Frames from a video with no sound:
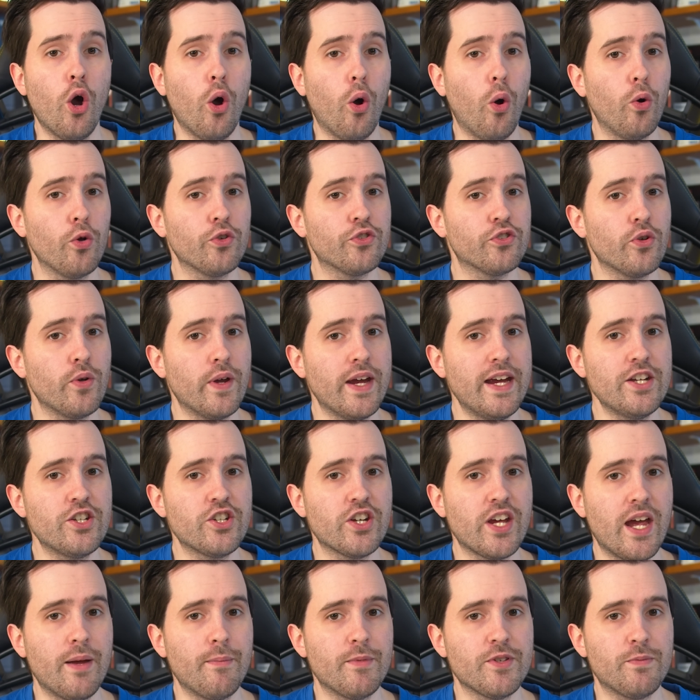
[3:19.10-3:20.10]
Also,
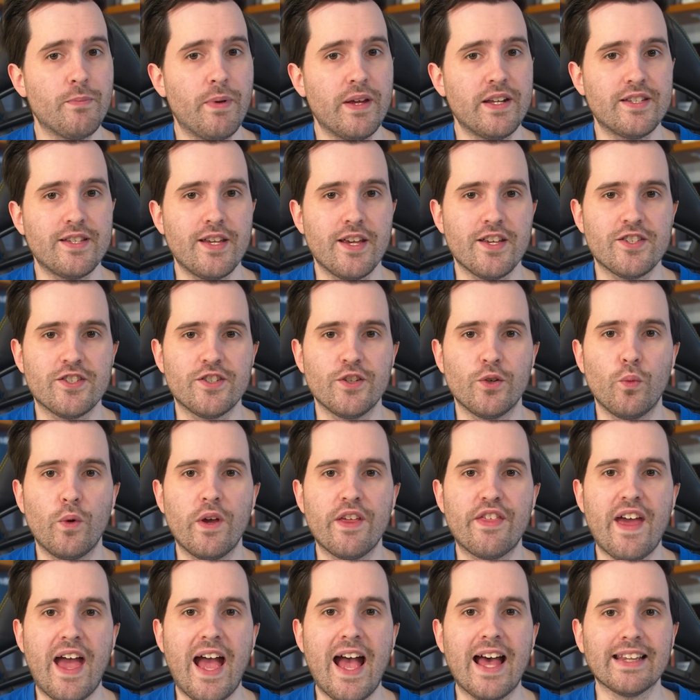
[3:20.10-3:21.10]
each game has been tested
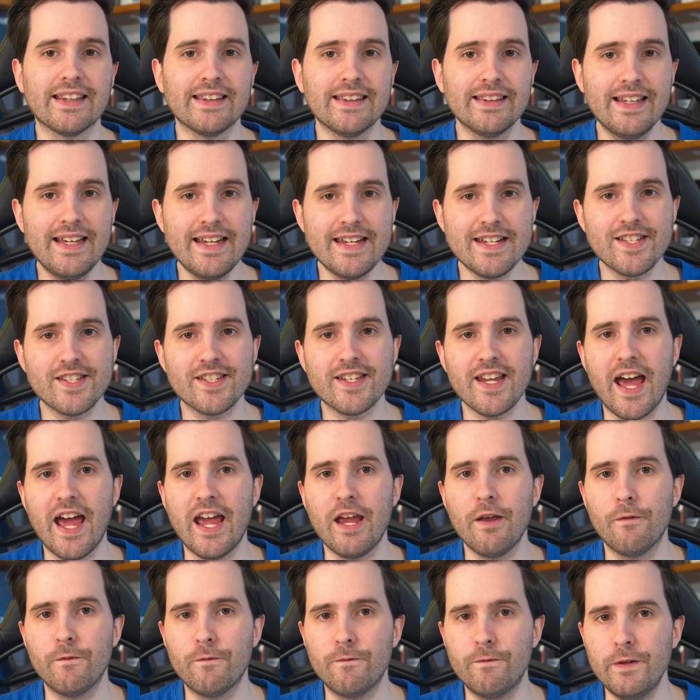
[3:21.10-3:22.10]
with at least
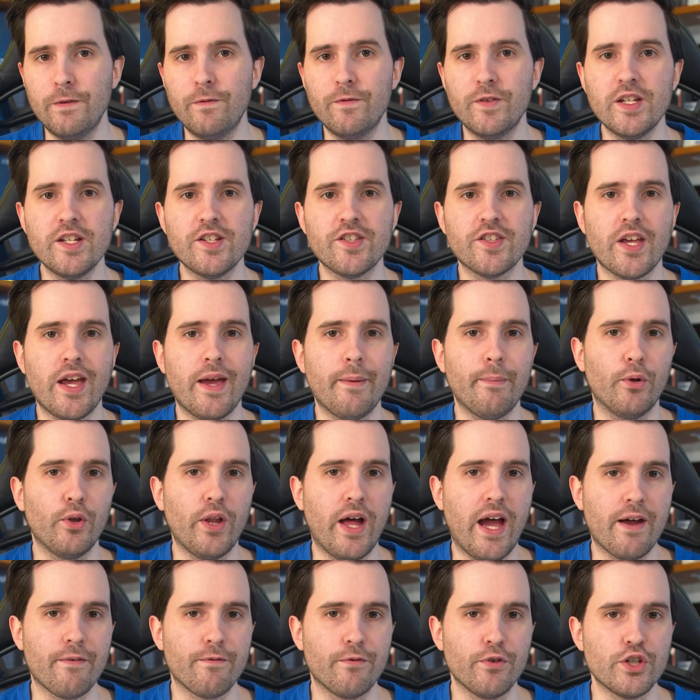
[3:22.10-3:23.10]
a 50
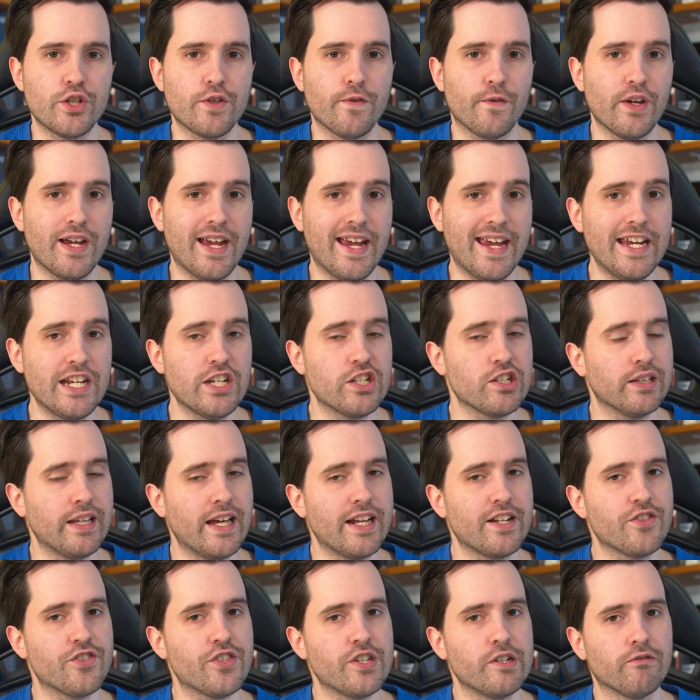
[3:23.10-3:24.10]
sample average for each
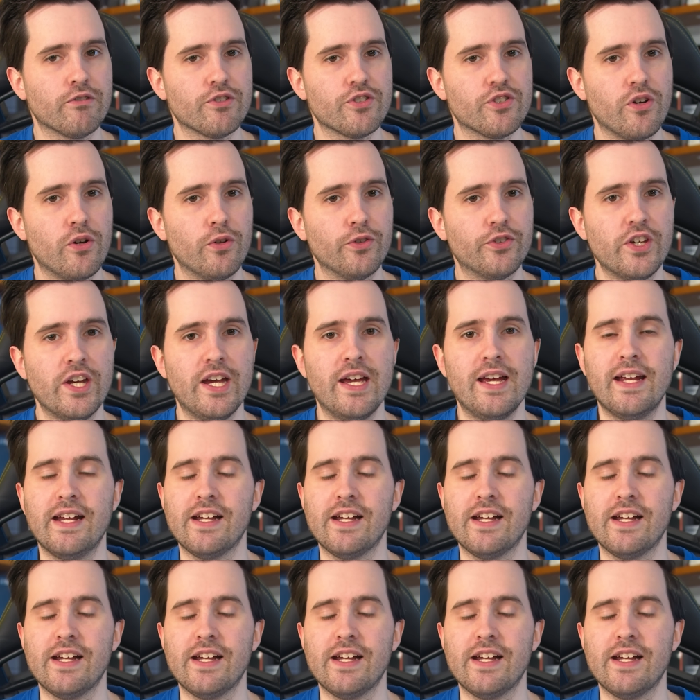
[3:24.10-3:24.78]
latency result,